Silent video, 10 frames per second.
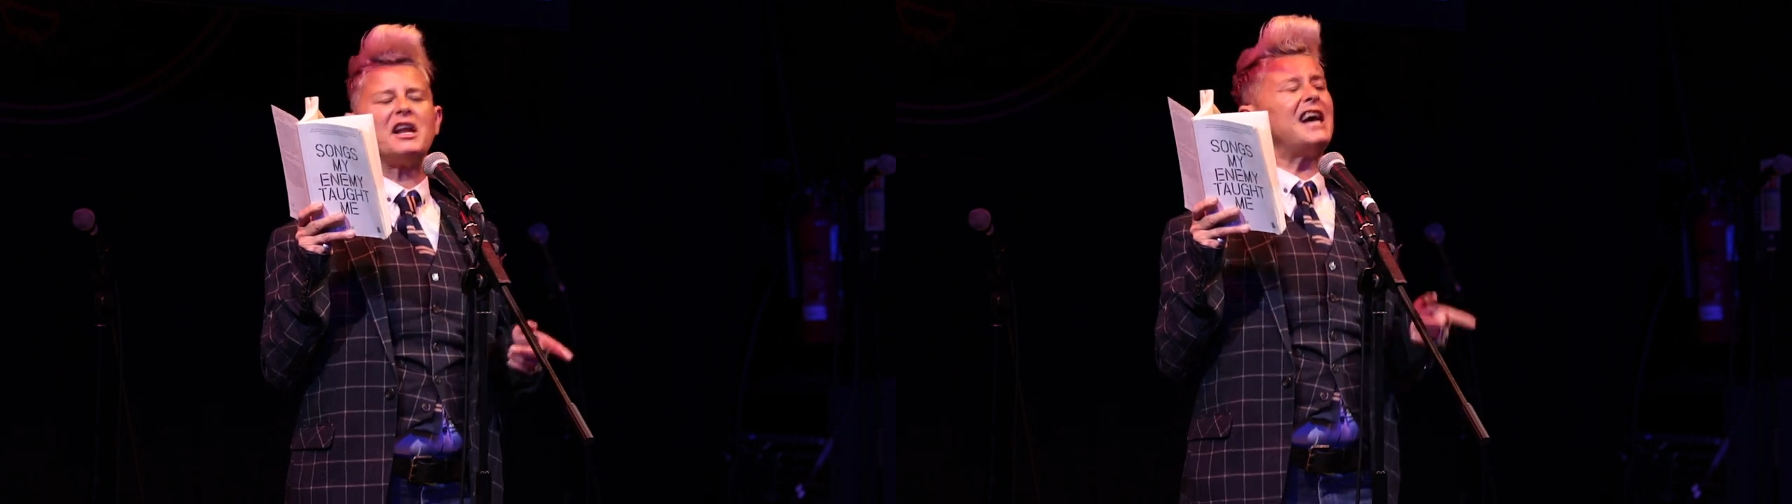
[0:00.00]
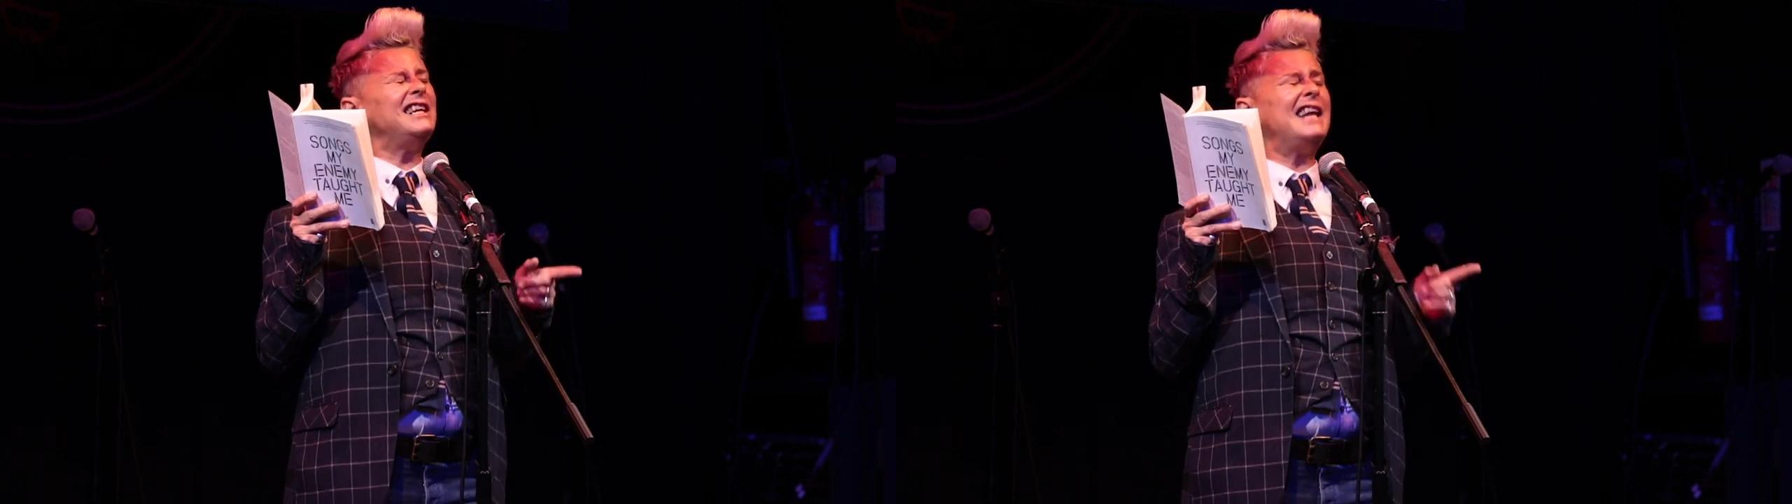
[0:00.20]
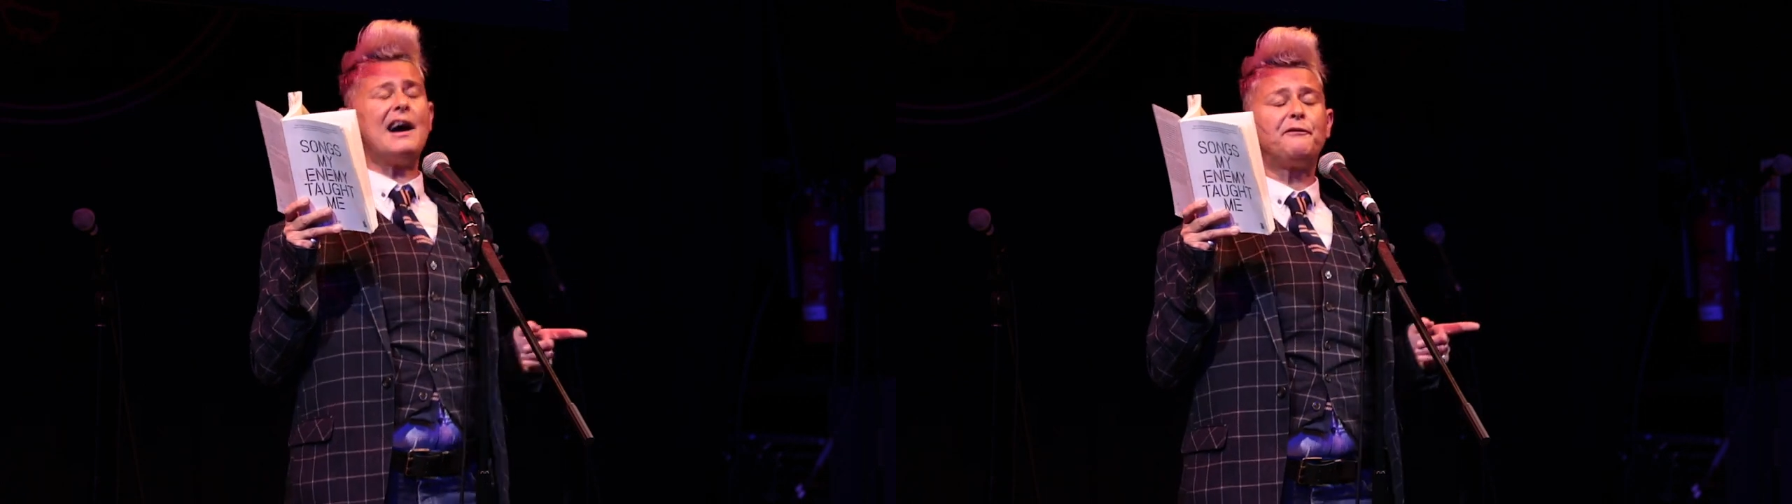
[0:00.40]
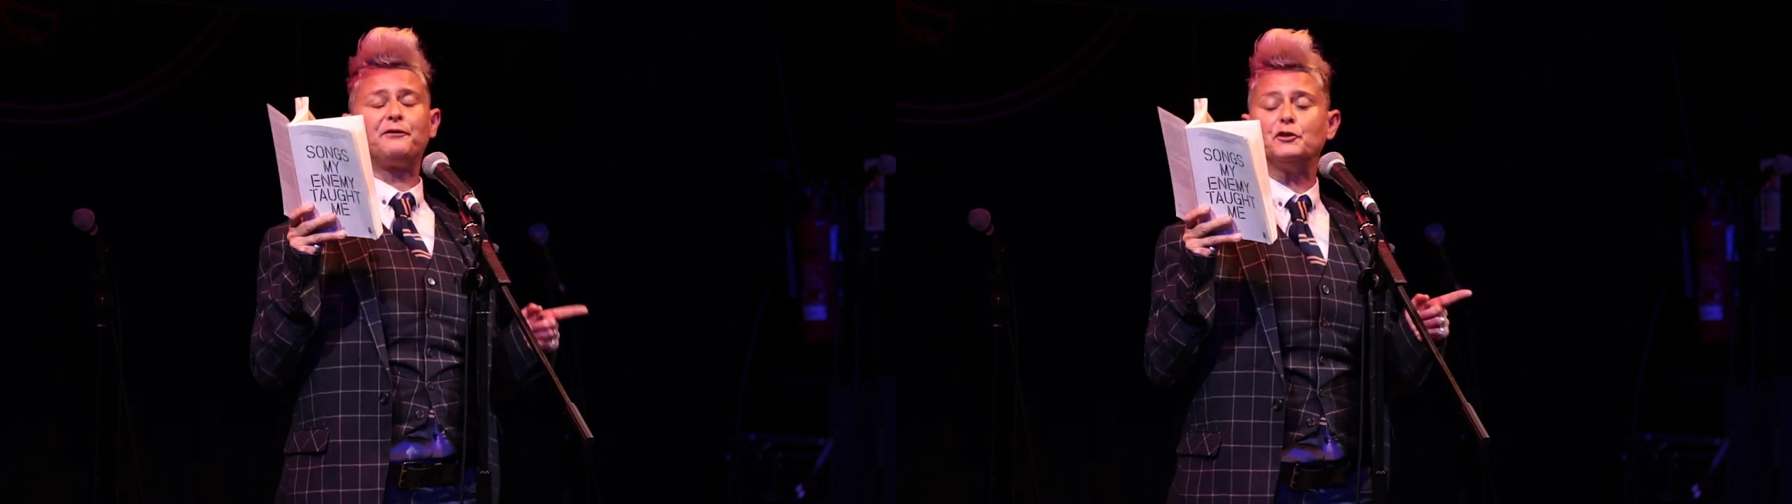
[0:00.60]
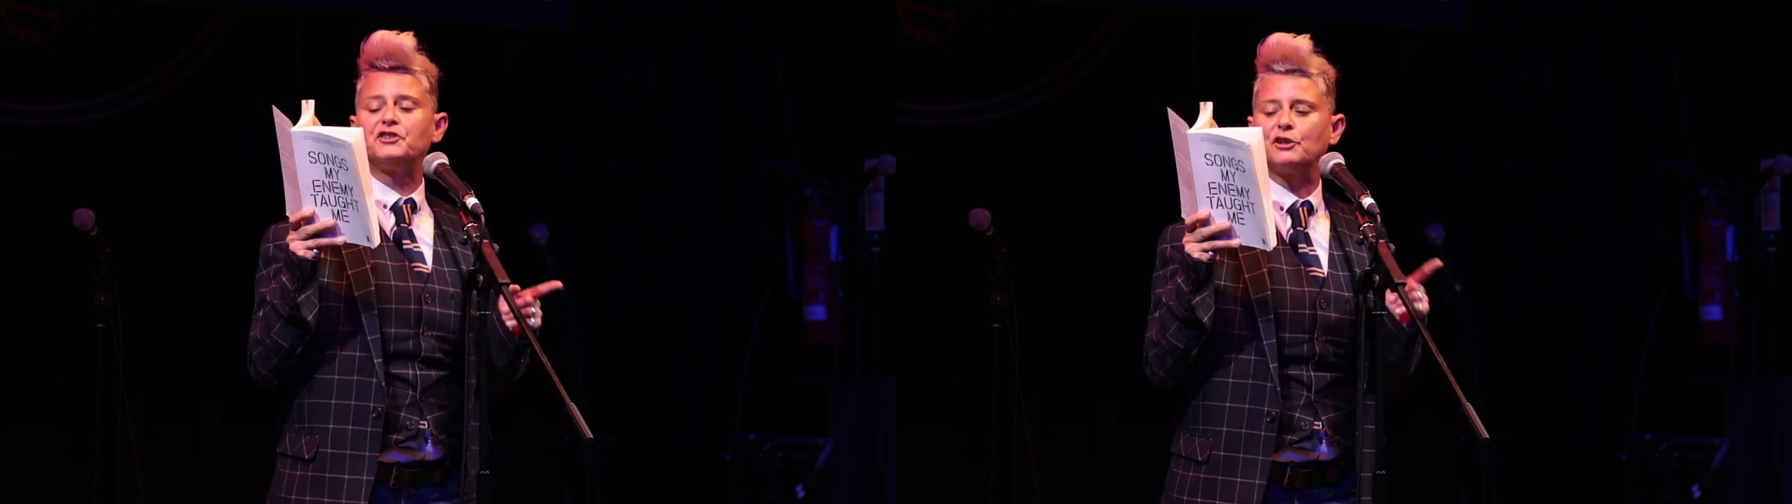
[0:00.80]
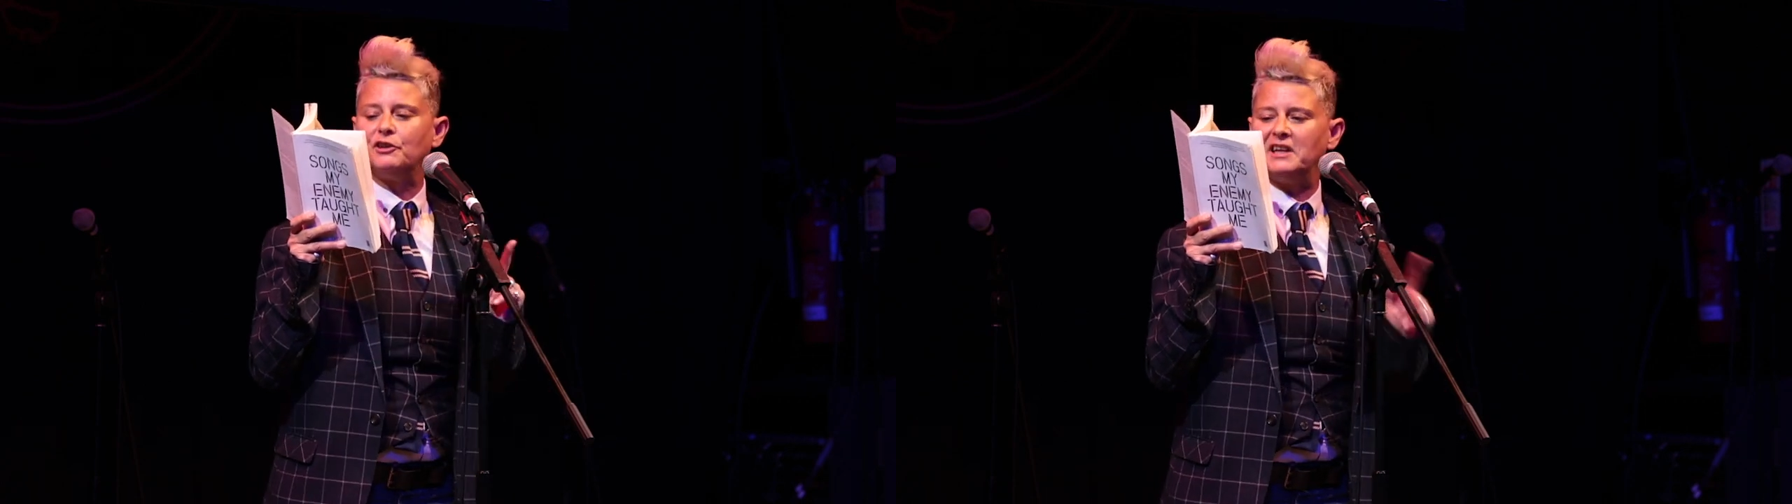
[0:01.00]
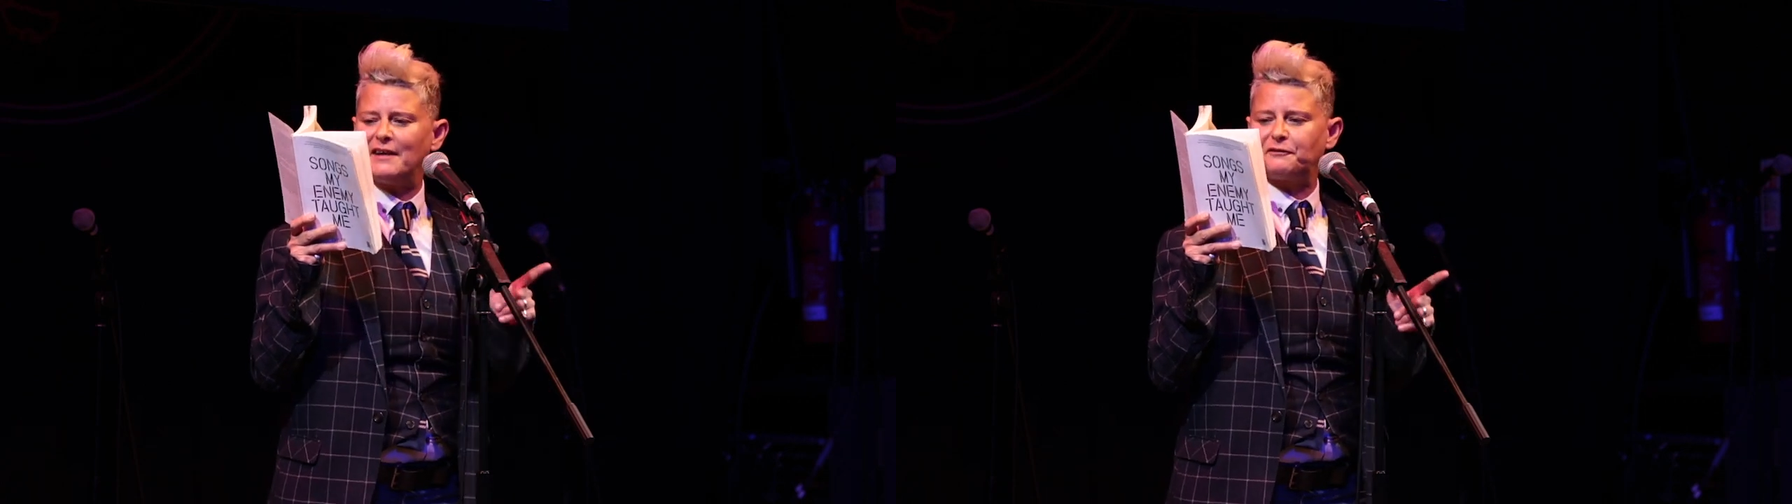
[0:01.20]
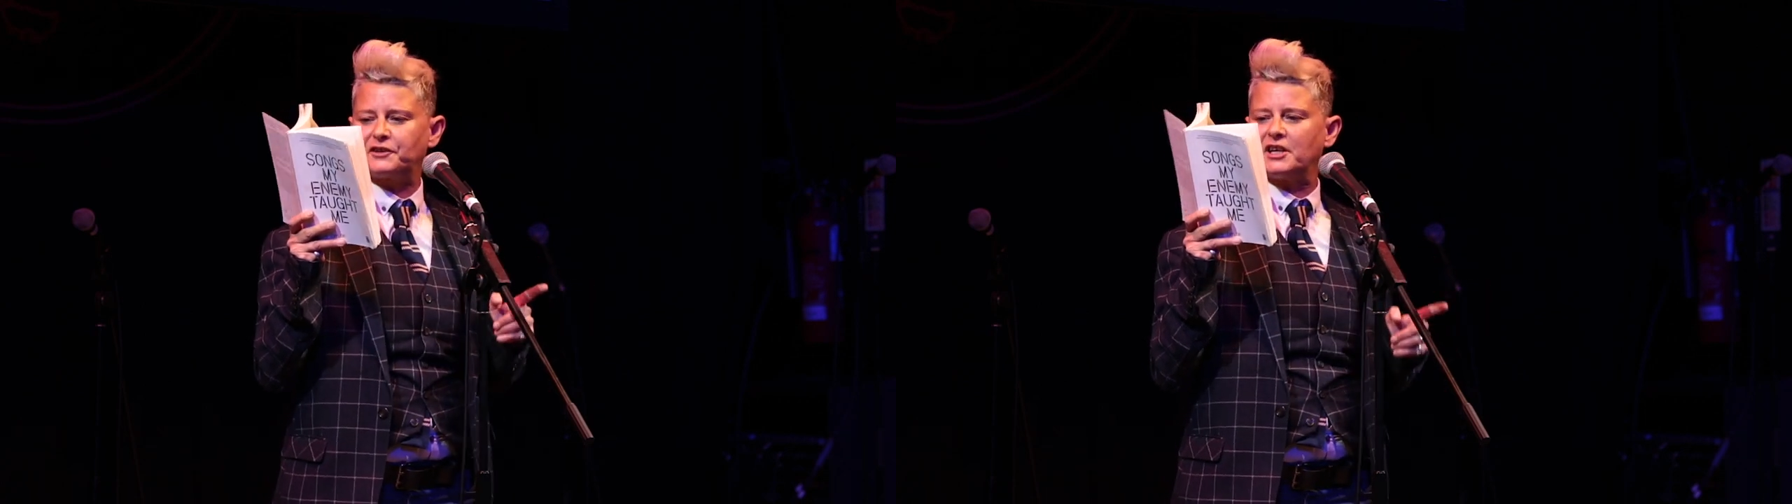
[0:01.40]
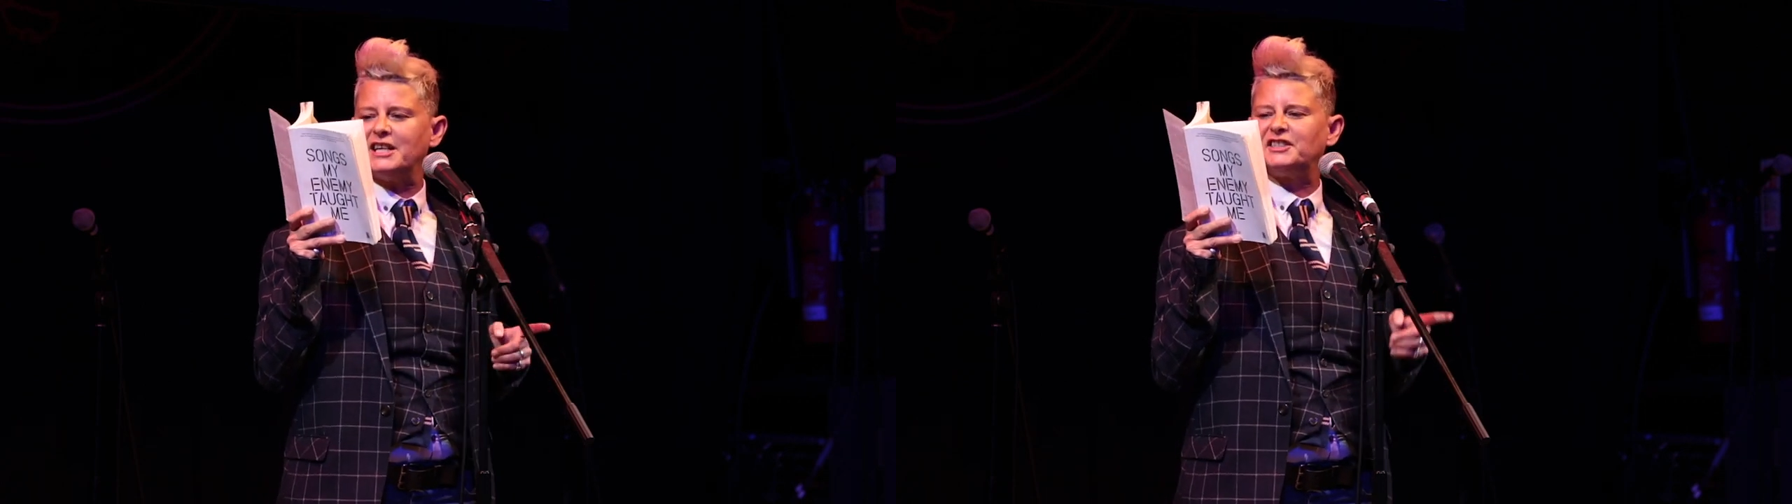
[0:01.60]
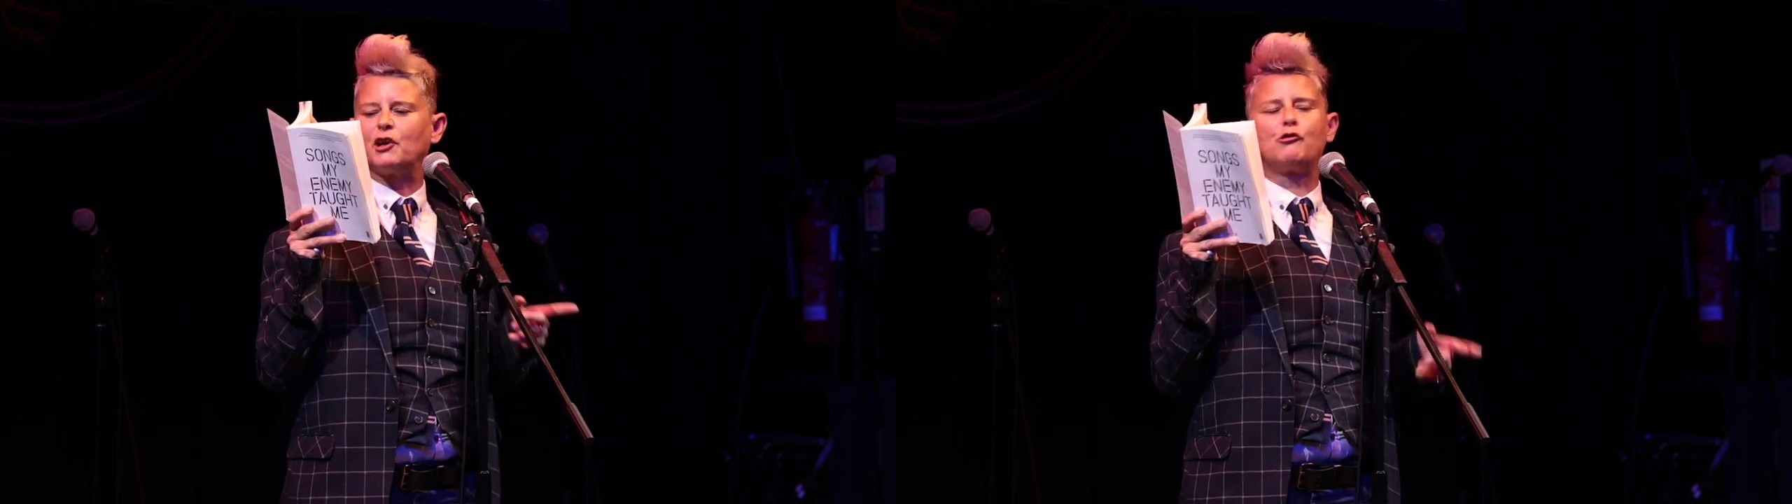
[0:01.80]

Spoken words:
And I laugh until laughter is a